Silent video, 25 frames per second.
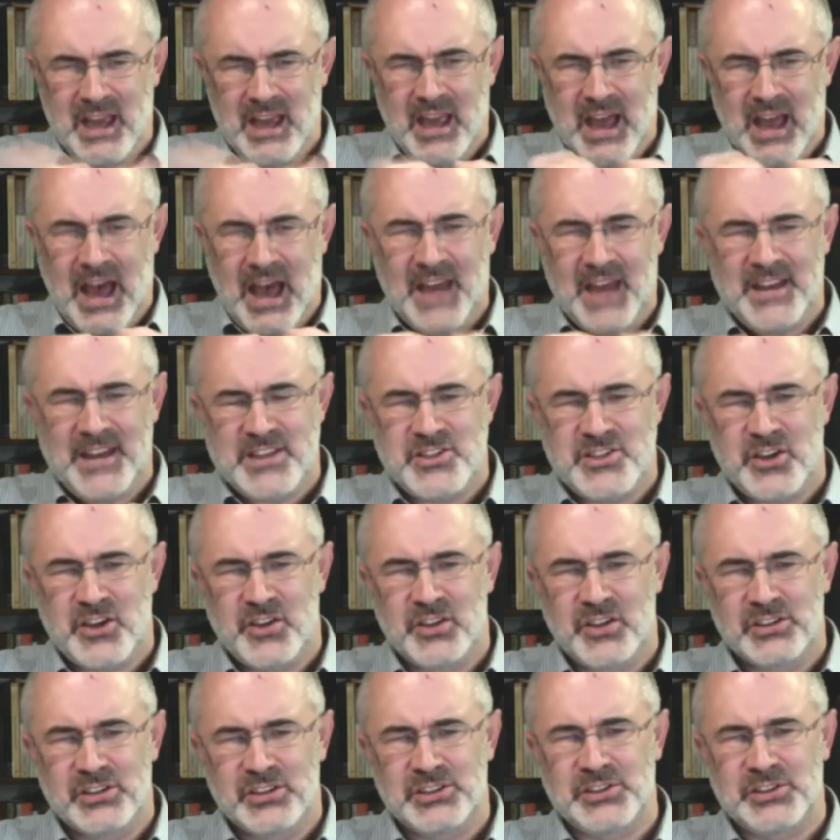at each
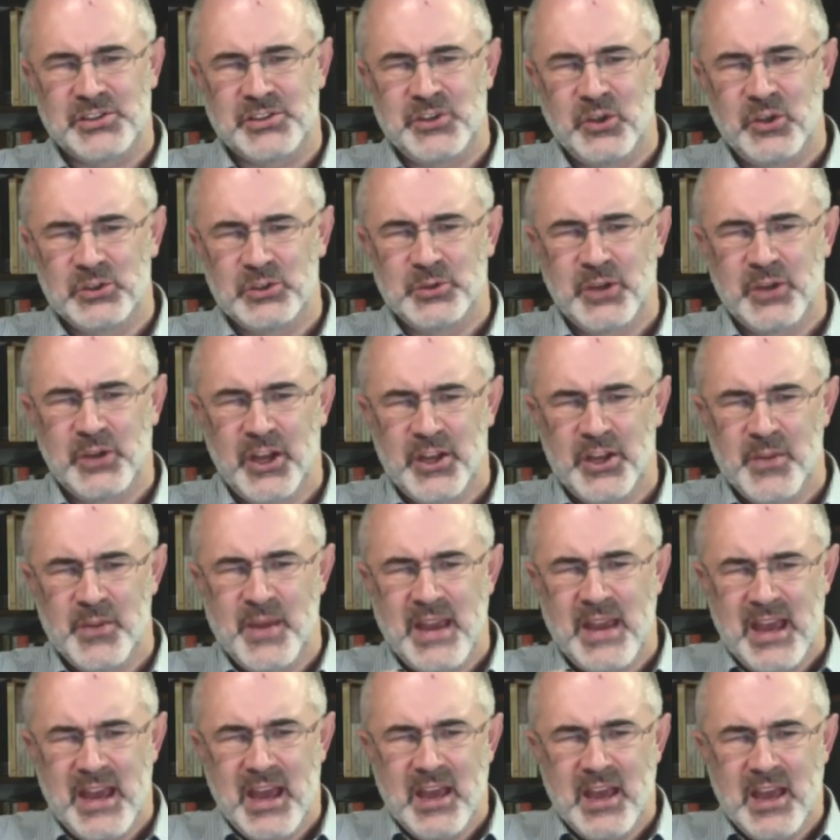other's throats. We're not to be
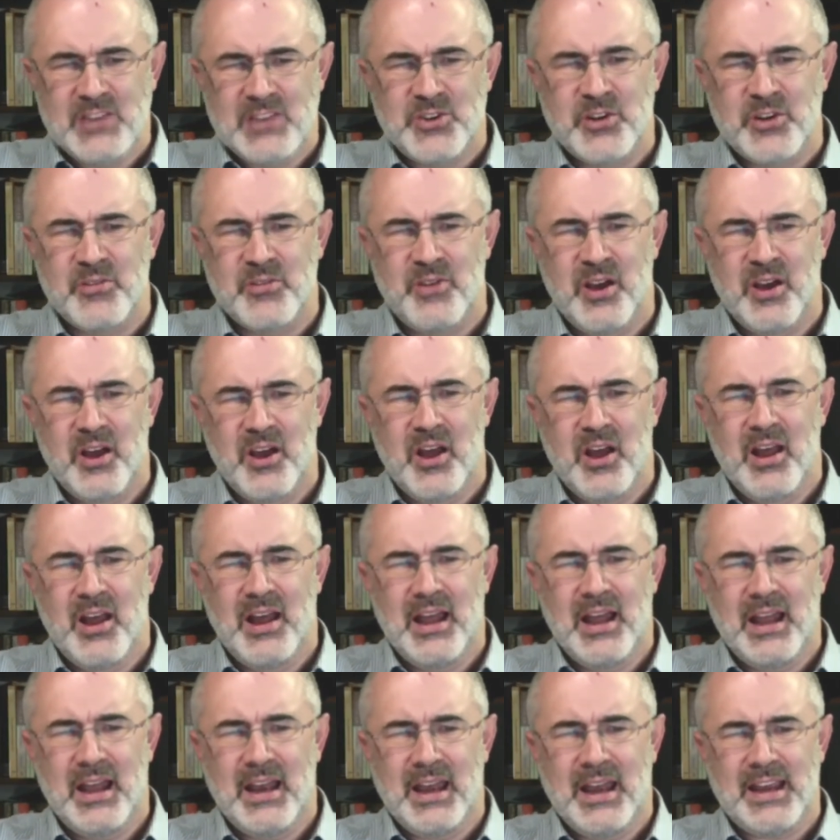sort of
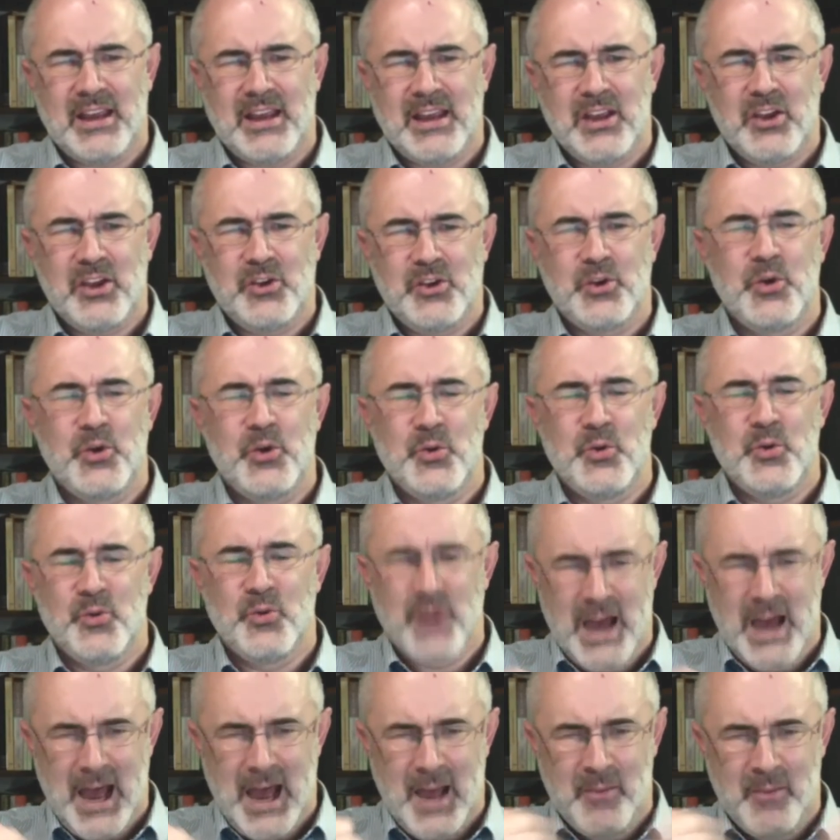like two
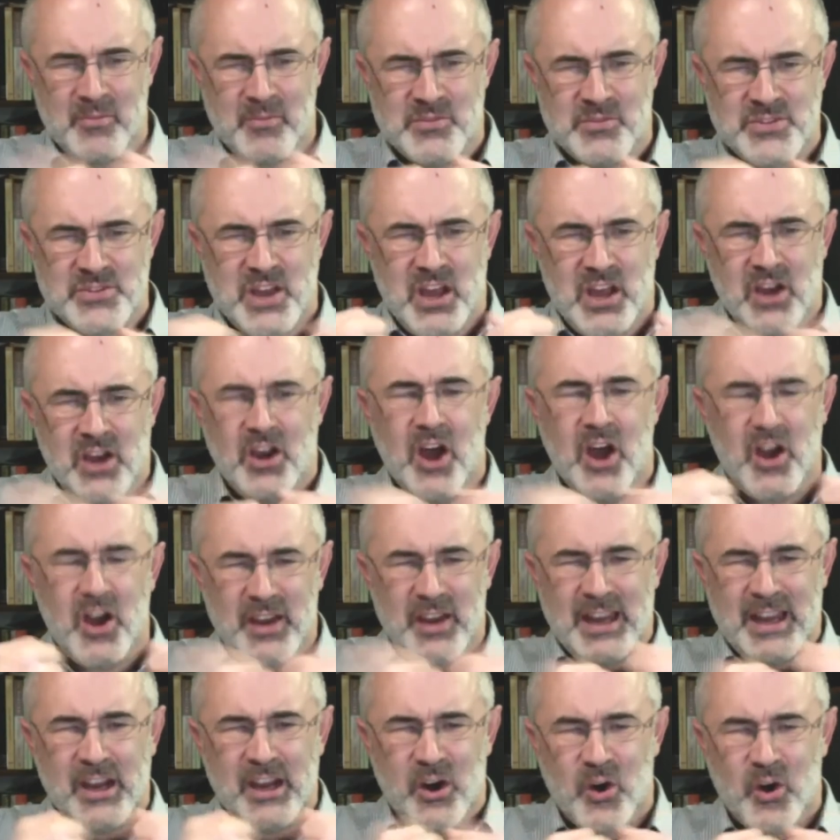rams
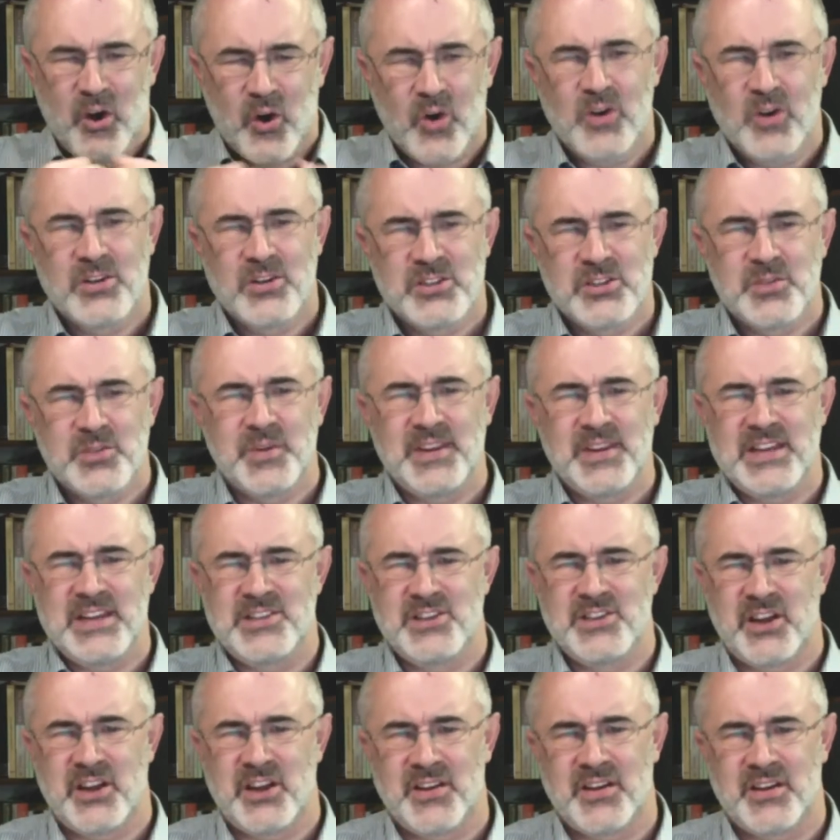locking horns with each
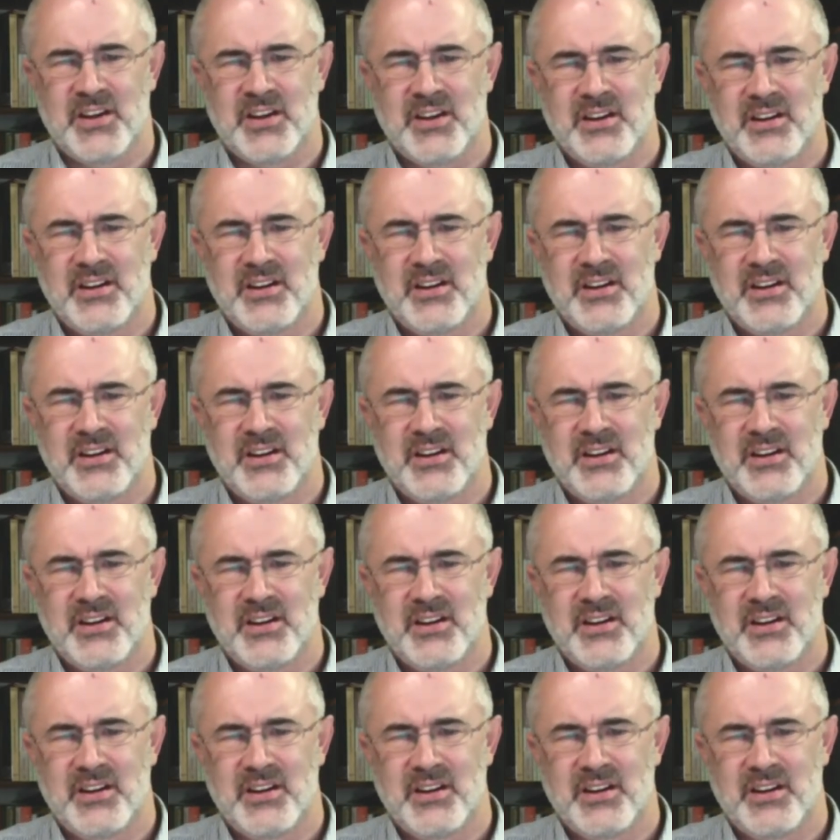other.